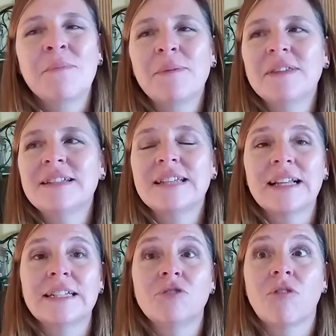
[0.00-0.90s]
maybe the
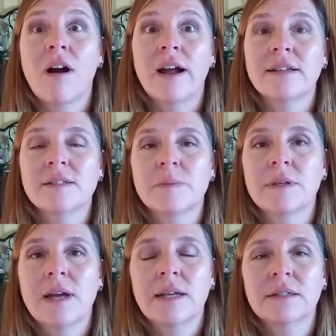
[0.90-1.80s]
daily grind has been
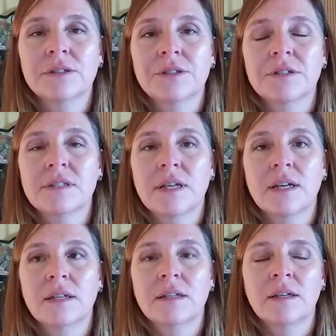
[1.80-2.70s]
getting under your
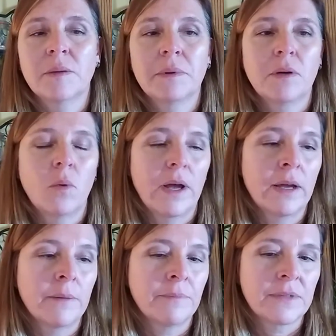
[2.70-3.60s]
skin in a big
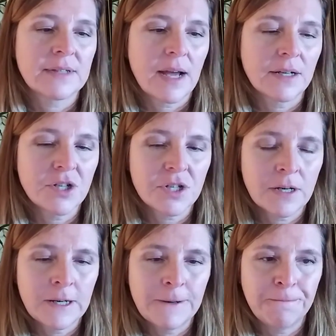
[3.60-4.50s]
way, Sag.
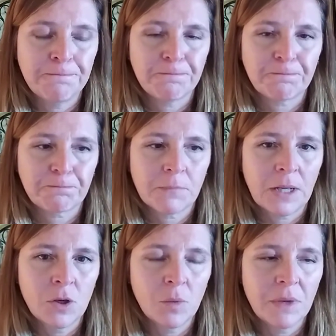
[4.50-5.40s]
Um,
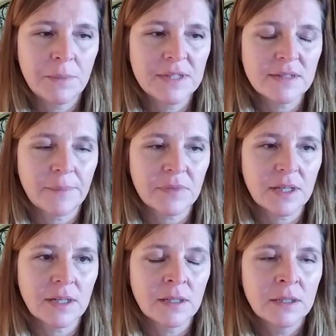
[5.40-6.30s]
you know, maybe
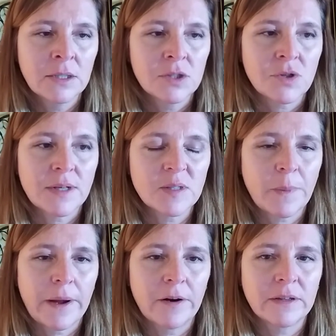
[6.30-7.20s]
something
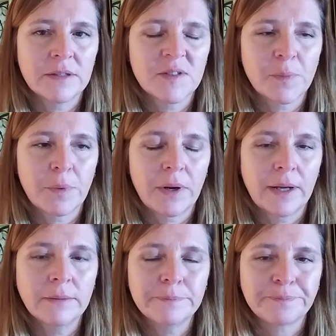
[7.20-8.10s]
transpired in the
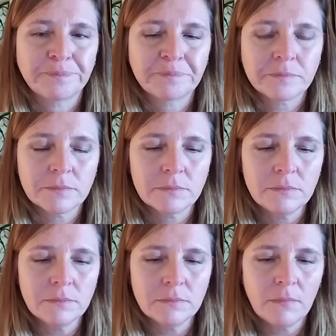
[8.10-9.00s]
spring
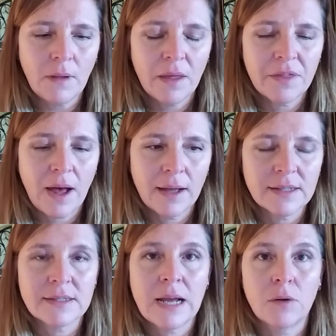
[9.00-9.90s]
that
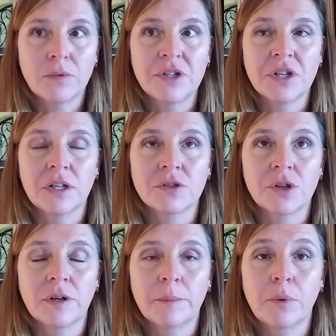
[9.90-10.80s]
is now reaching a
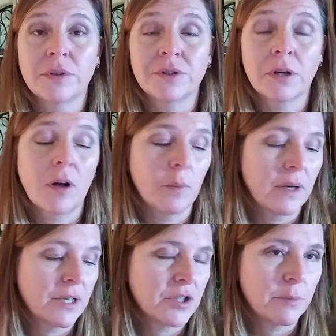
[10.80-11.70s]
turning point or
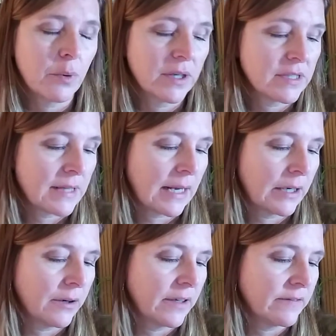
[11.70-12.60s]
culmination point in that
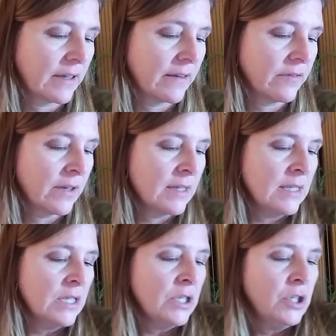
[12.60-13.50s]
area of life.
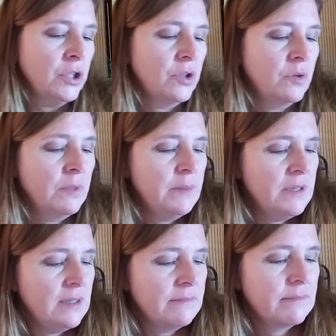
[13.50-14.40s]
You know,
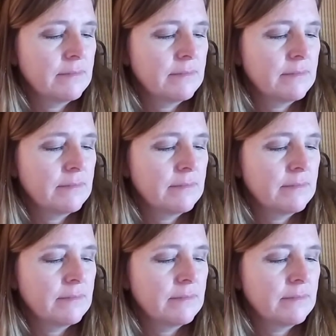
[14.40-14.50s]
maybe